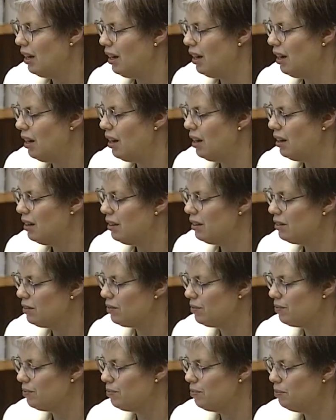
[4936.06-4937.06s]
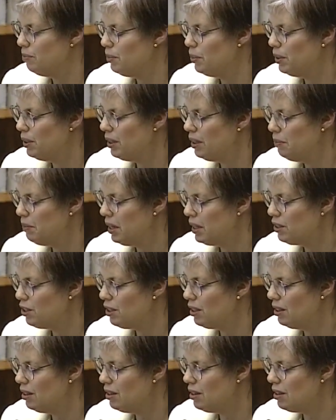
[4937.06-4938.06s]
are pretty much
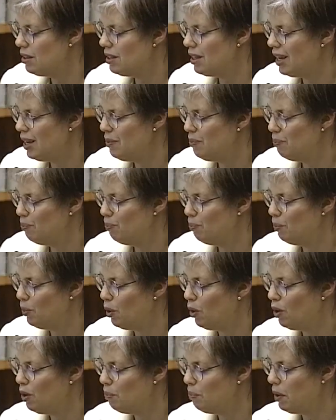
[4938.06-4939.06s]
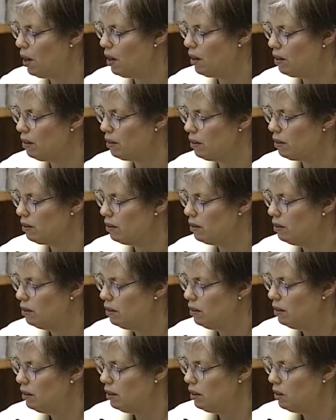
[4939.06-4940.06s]
in the same ballpark
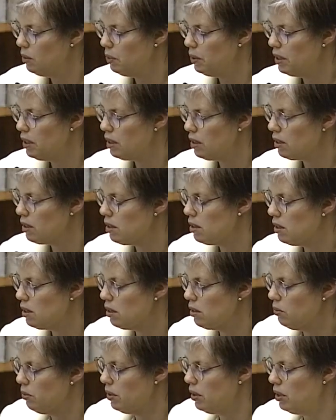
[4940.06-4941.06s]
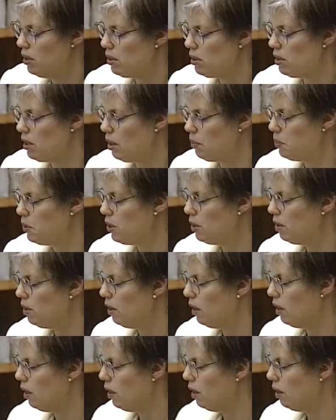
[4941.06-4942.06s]
with the exception
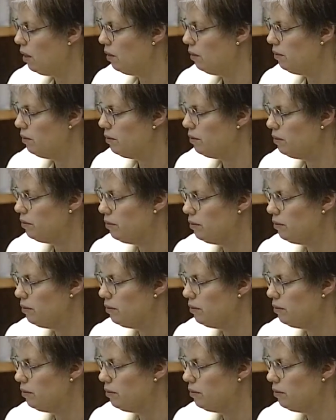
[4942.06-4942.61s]
of